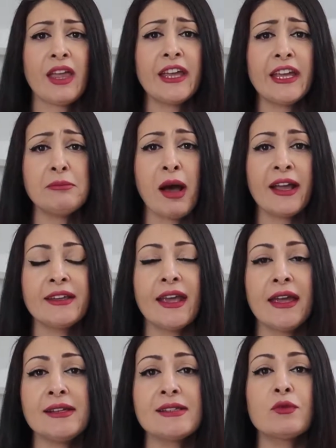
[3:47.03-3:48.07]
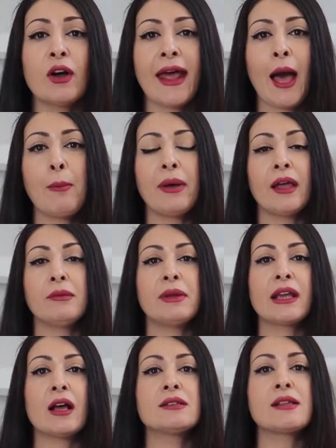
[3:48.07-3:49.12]
In my case, what happened,
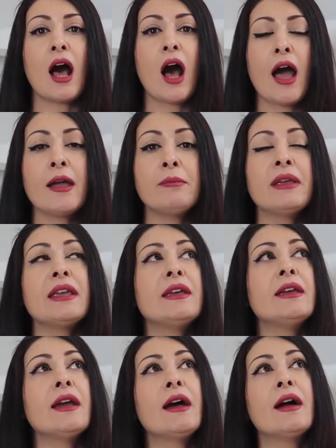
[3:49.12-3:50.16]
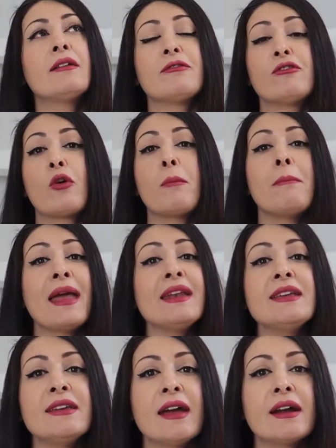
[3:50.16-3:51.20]
because I'm here for
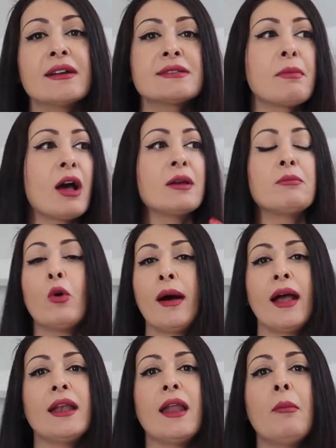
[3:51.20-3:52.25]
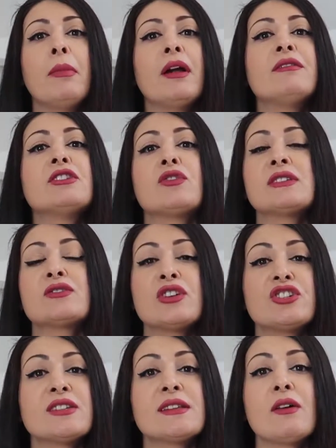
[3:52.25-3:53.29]
many years, my mobile number which was
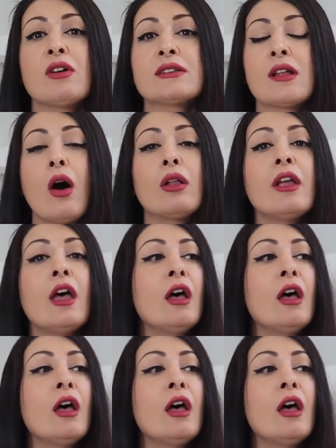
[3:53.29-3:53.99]
registered was not